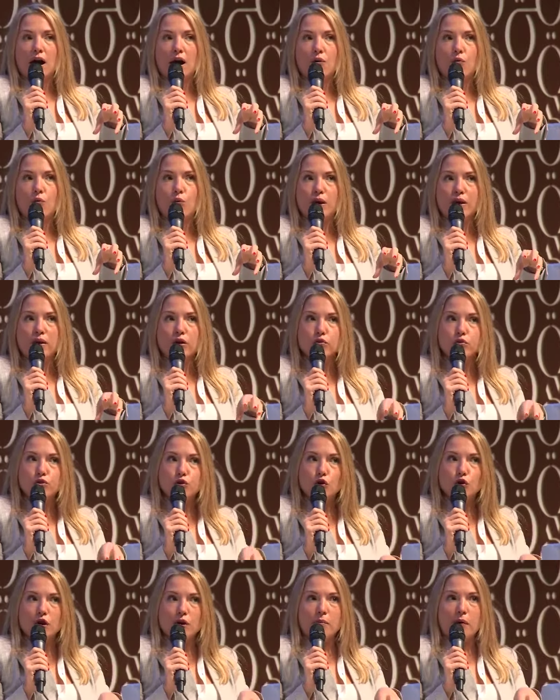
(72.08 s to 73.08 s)
when you
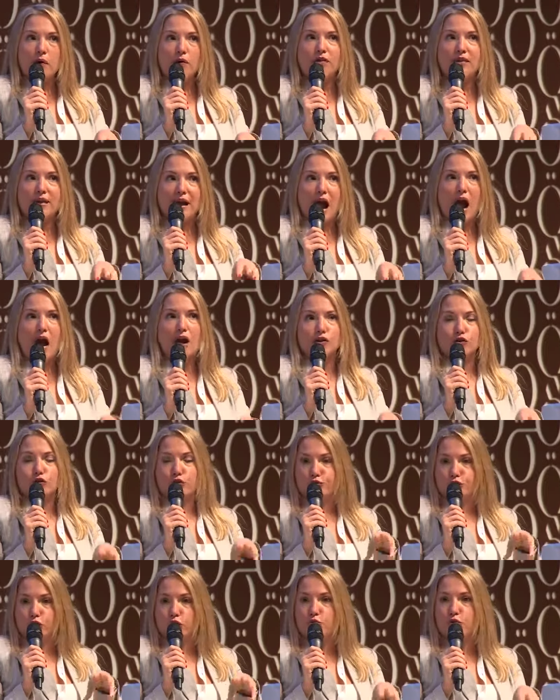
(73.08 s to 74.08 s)
talk about the art
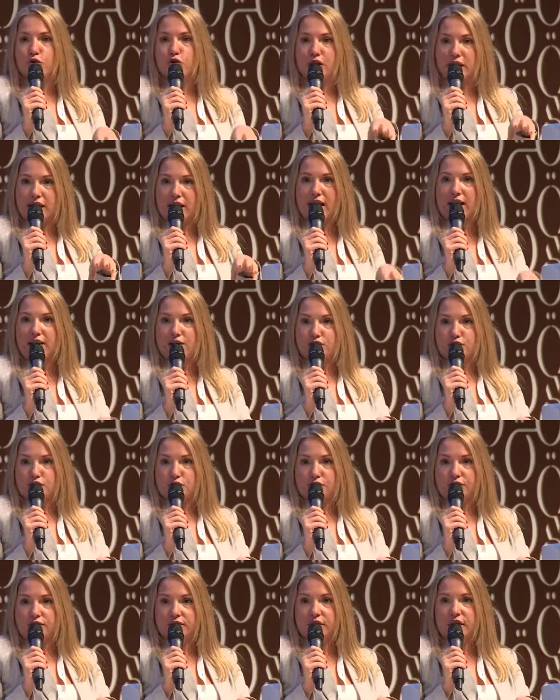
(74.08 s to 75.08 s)
of
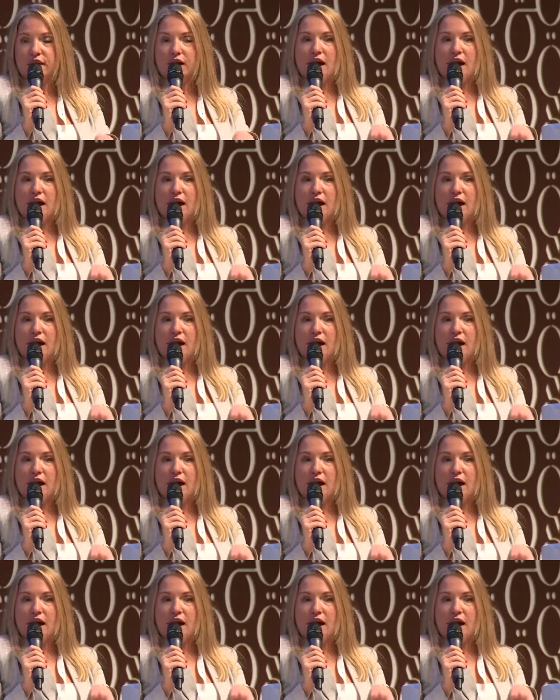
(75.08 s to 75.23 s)
communication,